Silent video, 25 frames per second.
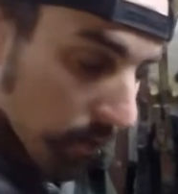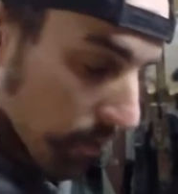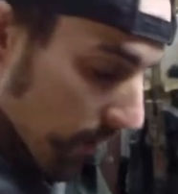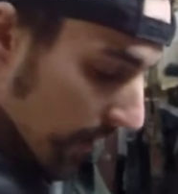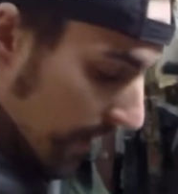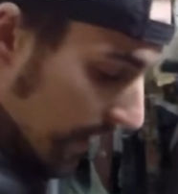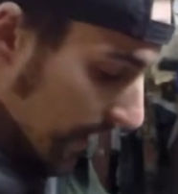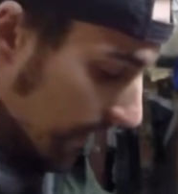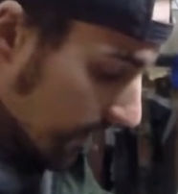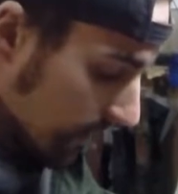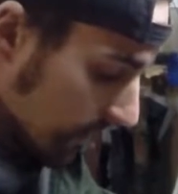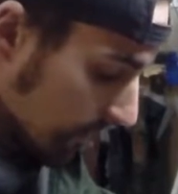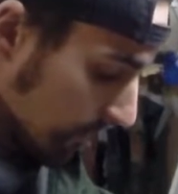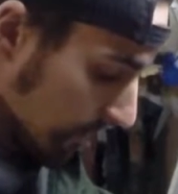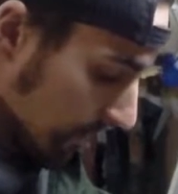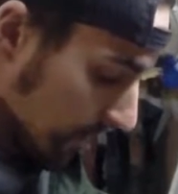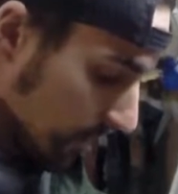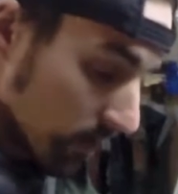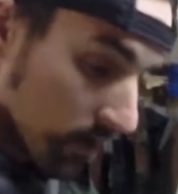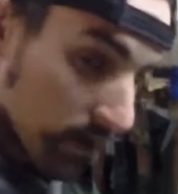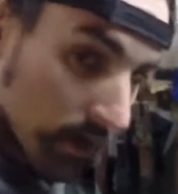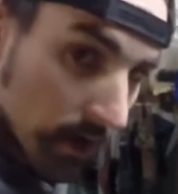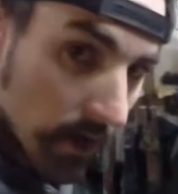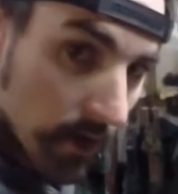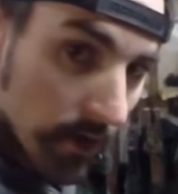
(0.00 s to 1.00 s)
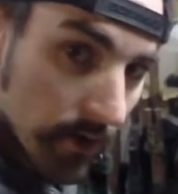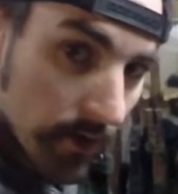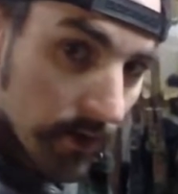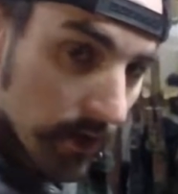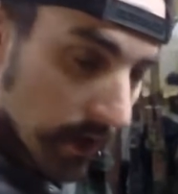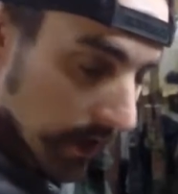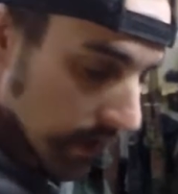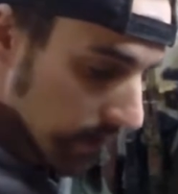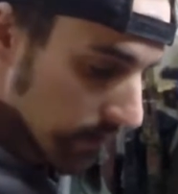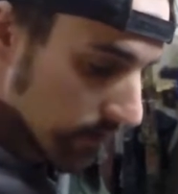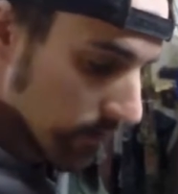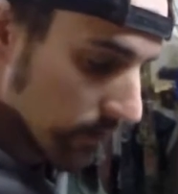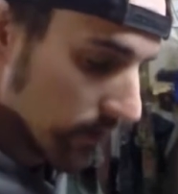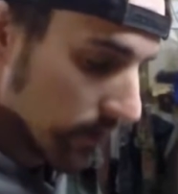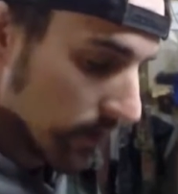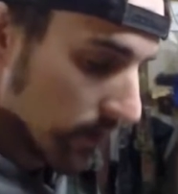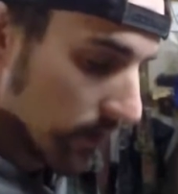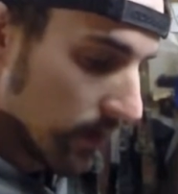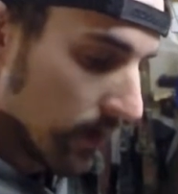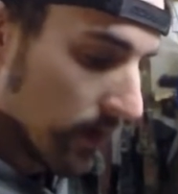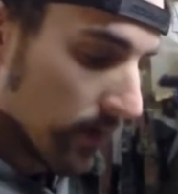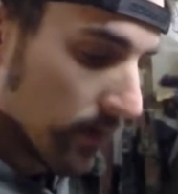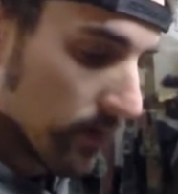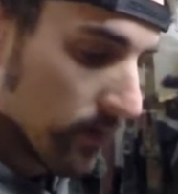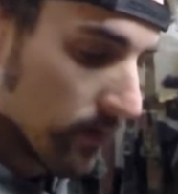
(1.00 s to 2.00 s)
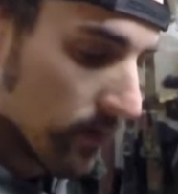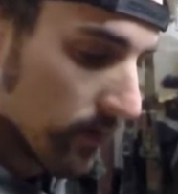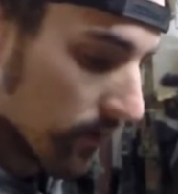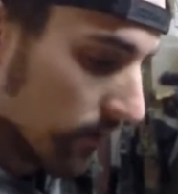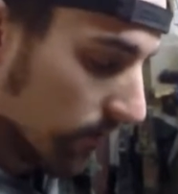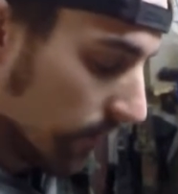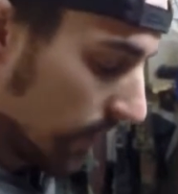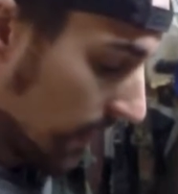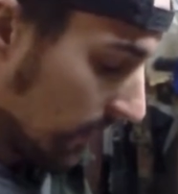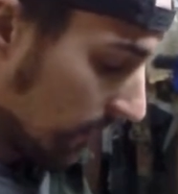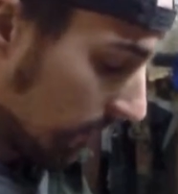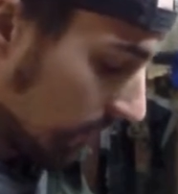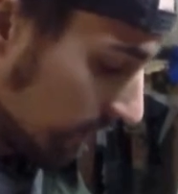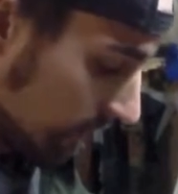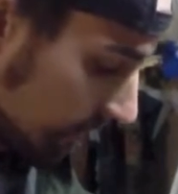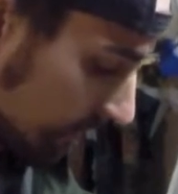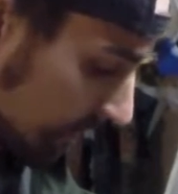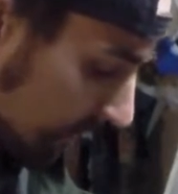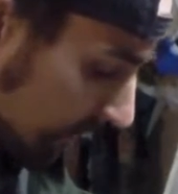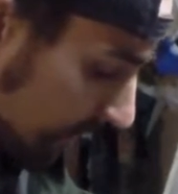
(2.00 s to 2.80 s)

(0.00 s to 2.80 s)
weight to make sure the scale's still on. This is 500